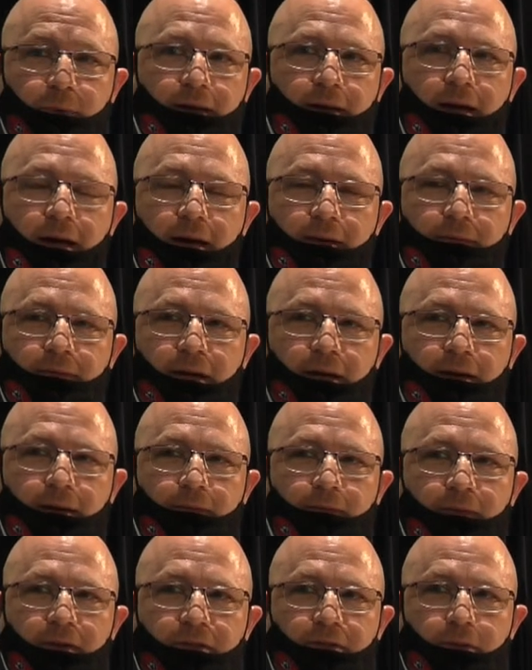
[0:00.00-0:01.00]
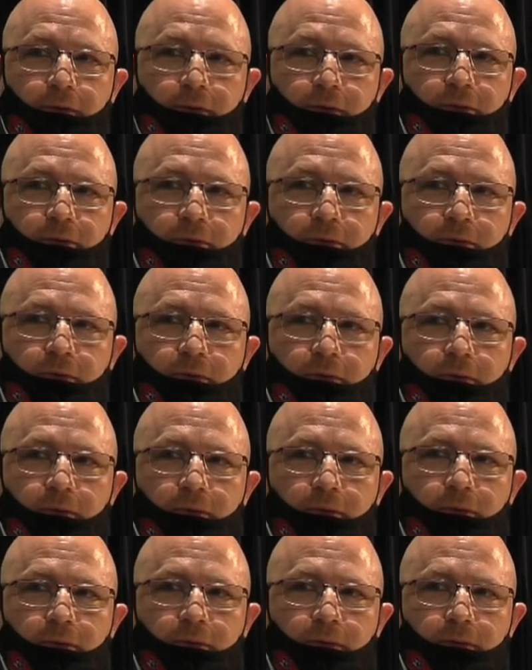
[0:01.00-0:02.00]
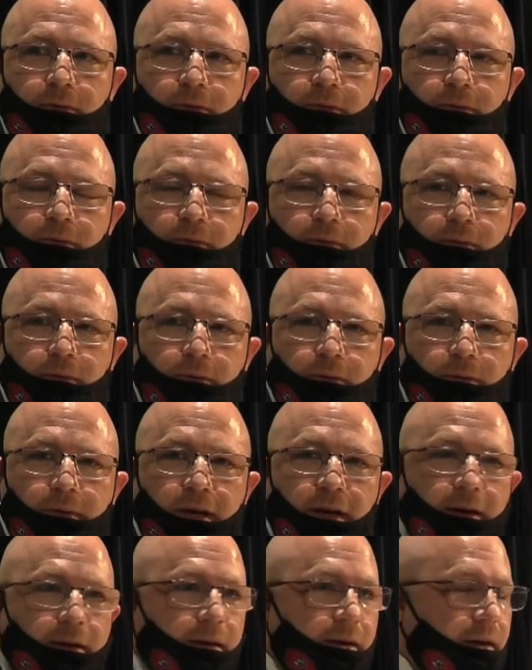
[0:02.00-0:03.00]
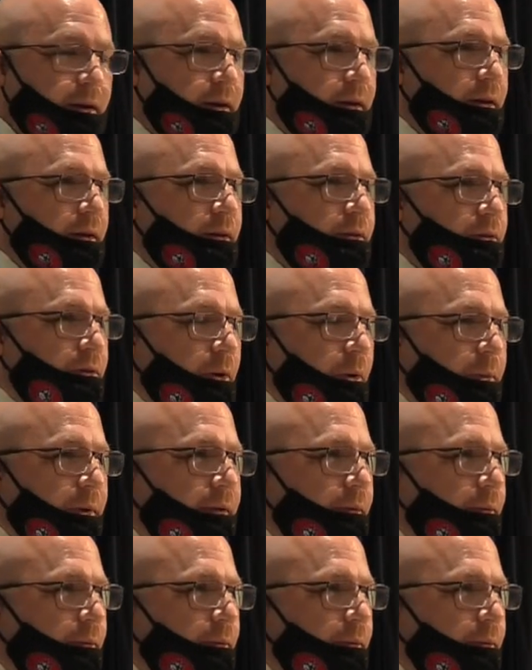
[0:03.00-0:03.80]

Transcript: have any visitors? Okay. So we do